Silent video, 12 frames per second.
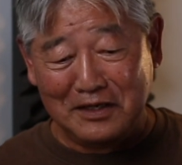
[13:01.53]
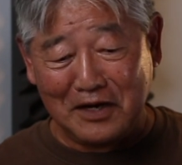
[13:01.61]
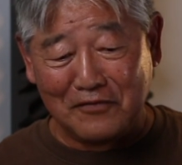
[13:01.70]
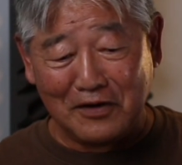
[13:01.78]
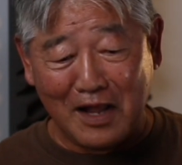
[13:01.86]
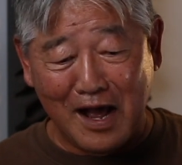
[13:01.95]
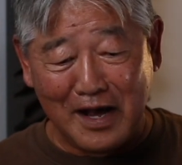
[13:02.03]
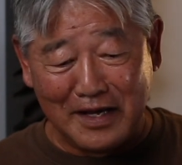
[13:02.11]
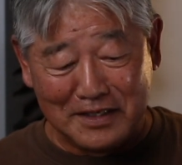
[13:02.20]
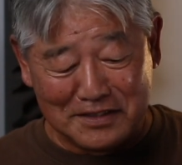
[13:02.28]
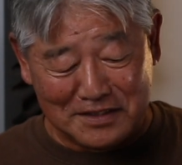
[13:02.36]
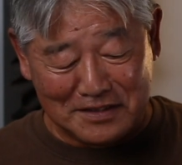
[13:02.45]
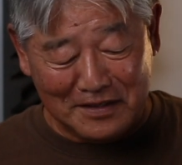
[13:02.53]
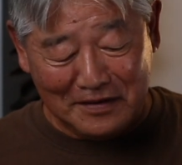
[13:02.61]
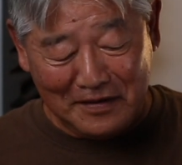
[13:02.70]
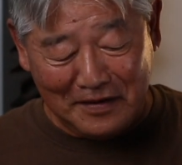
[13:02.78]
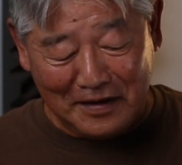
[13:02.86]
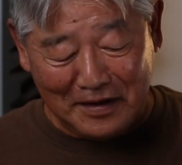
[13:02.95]
never lies.
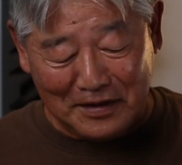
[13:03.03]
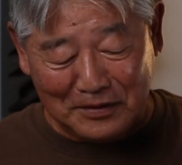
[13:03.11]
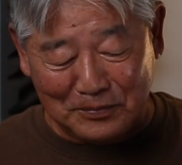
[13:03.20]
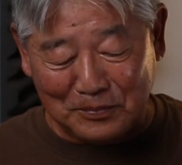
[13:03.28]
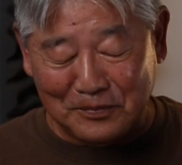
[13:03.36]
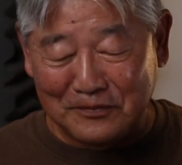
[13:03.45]
And